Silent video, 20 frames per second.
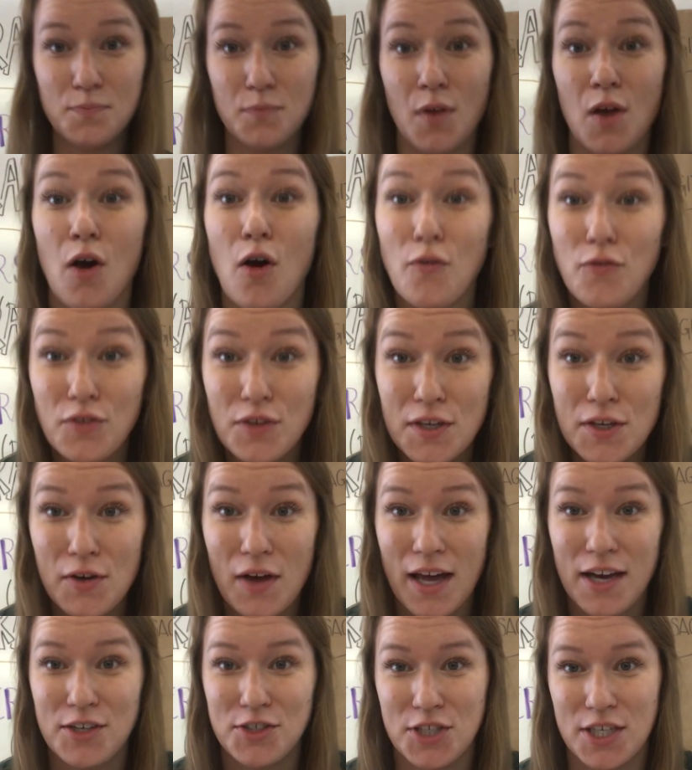Hopefully you
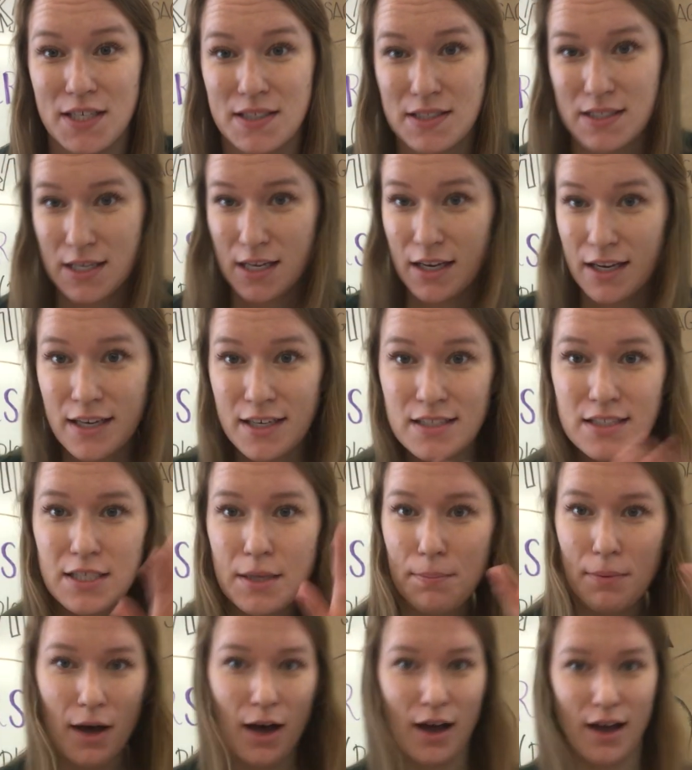had a chance
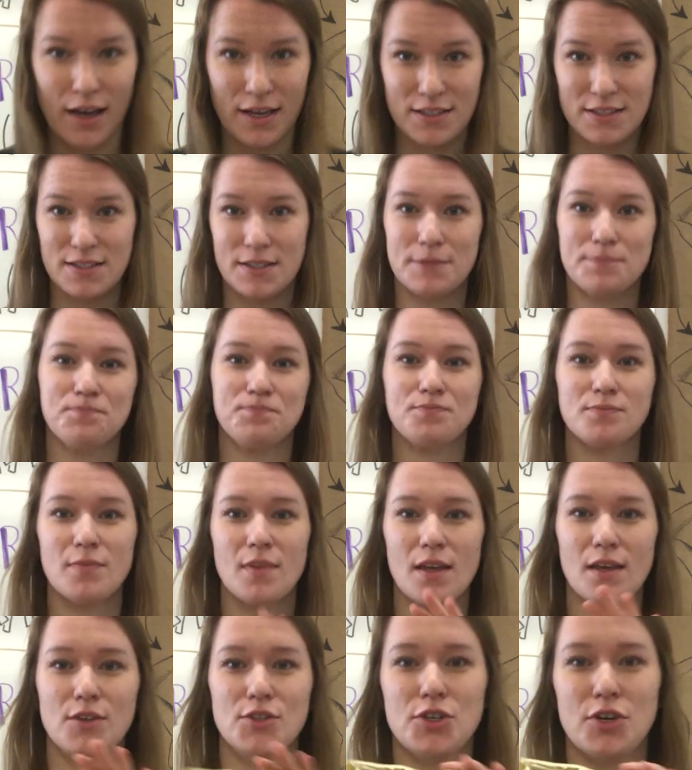to pause
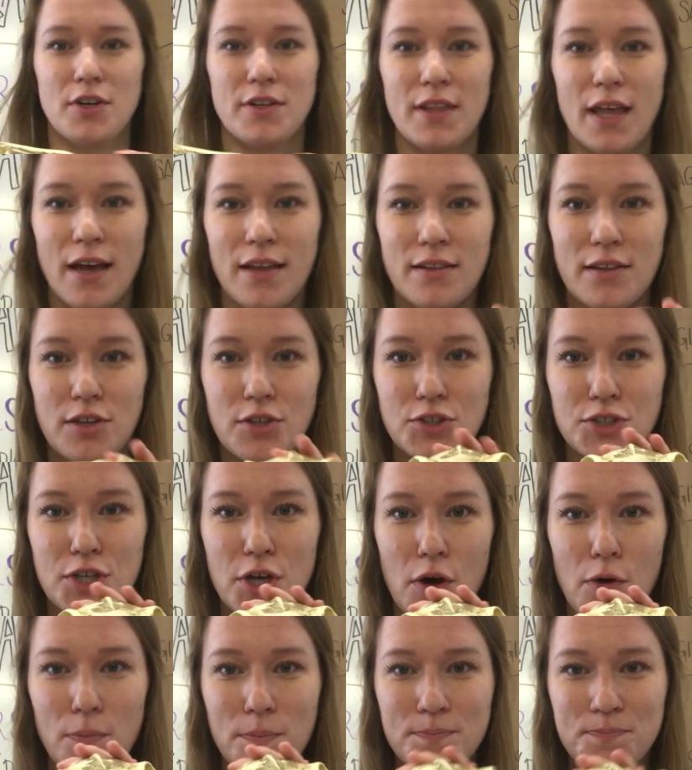during that little
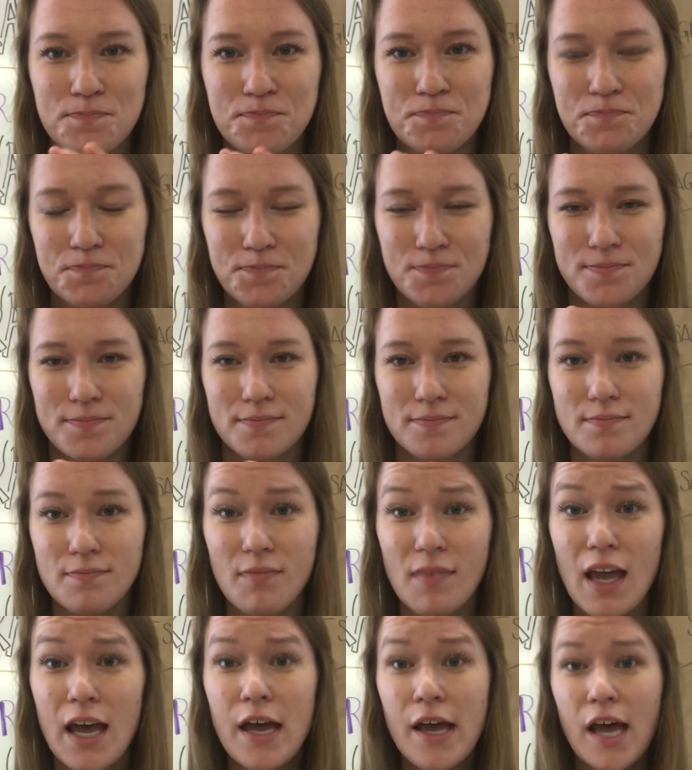show
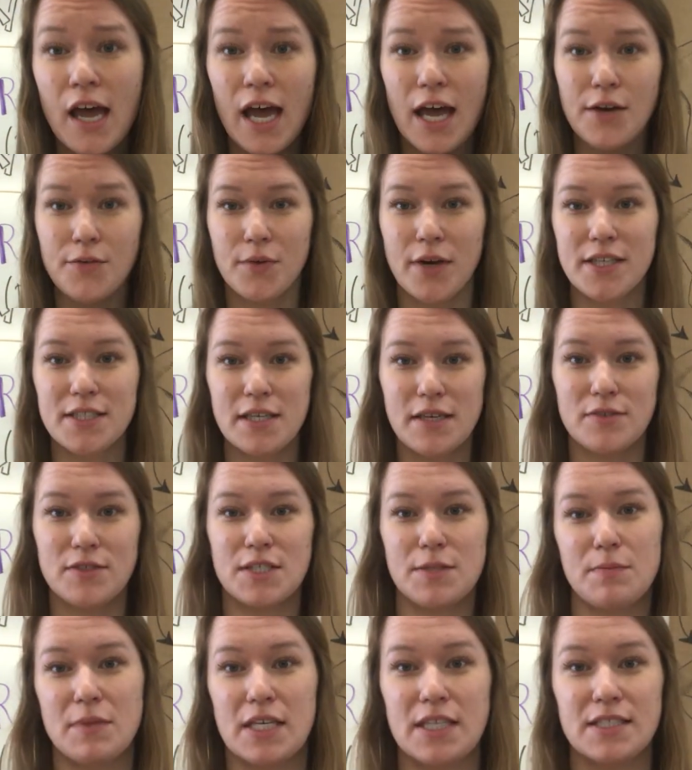and write down
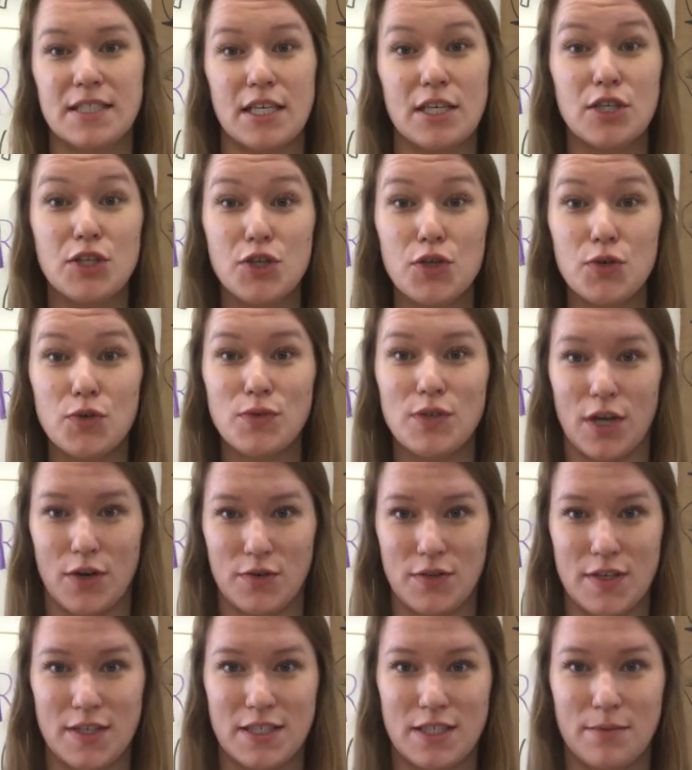some things that you
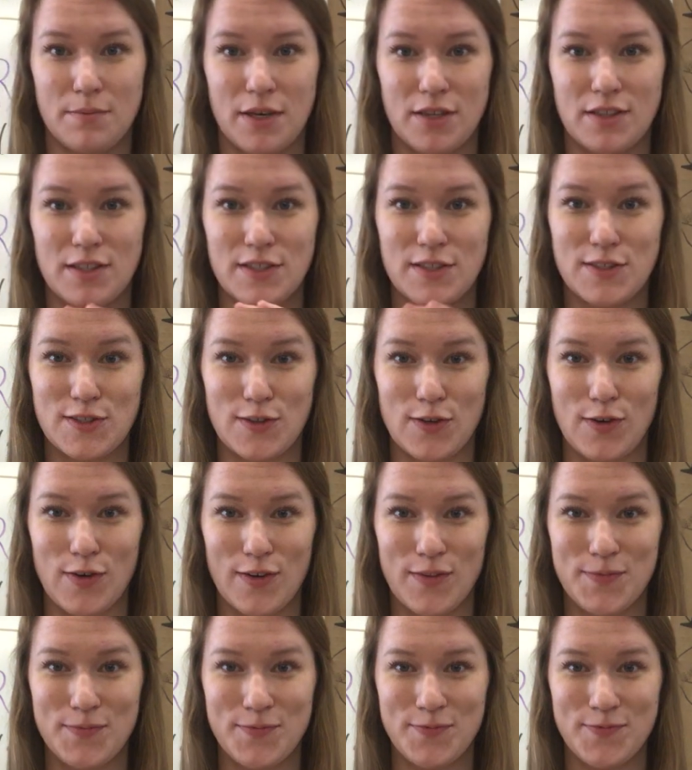noticed about this
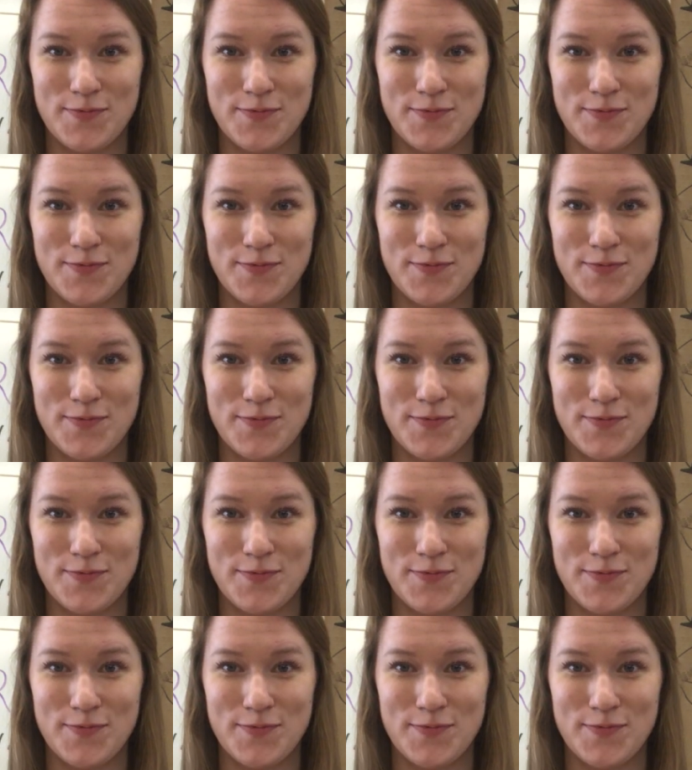skull.